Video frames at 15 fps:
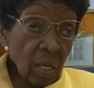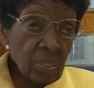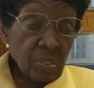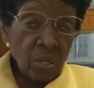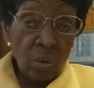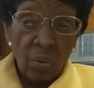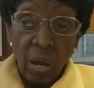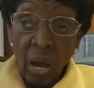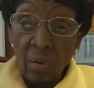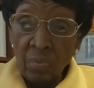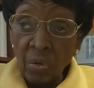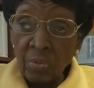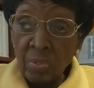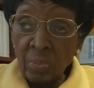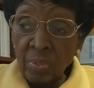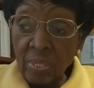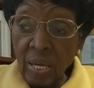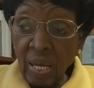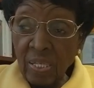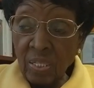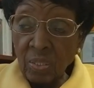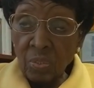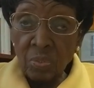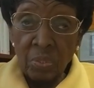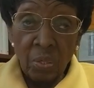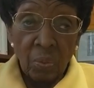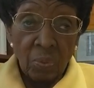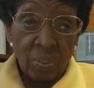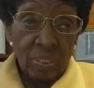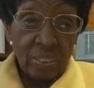So I wrote them a nice little
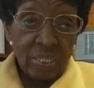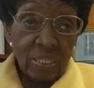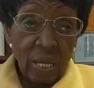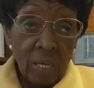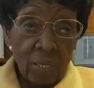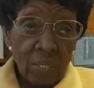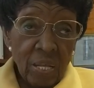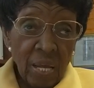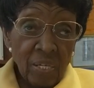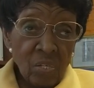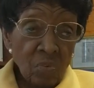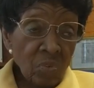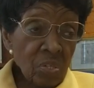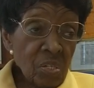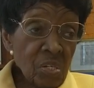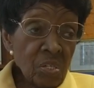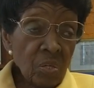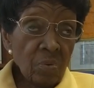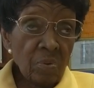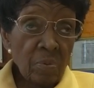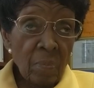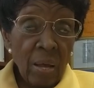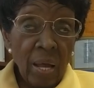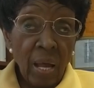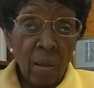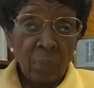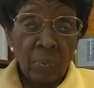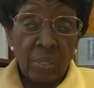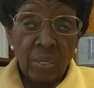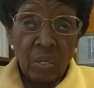note and said, thanks for considering my
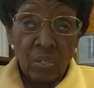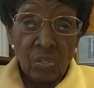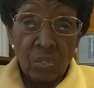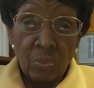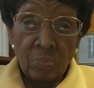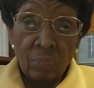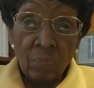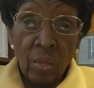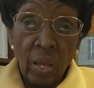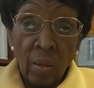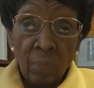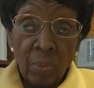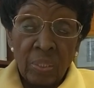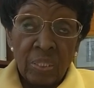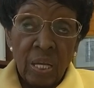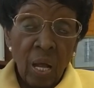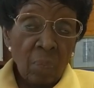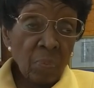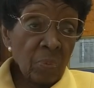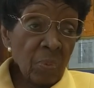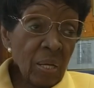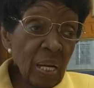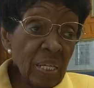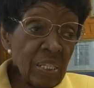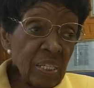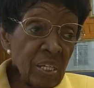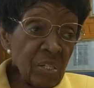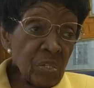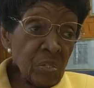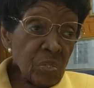application, but tell me what I
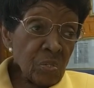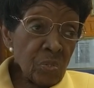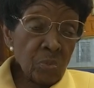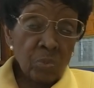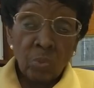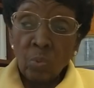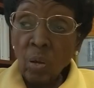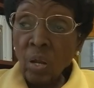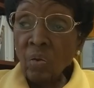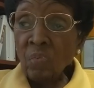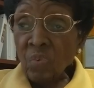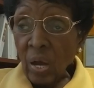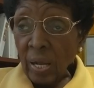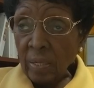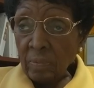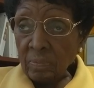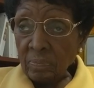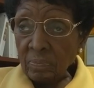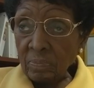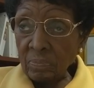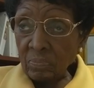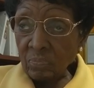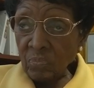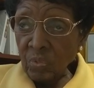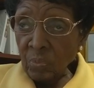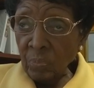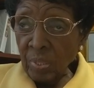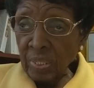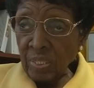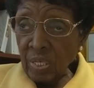needed to do to qualify to
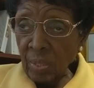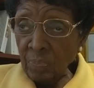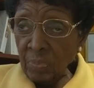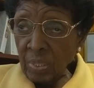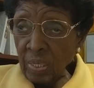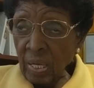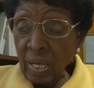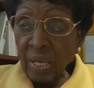be accepted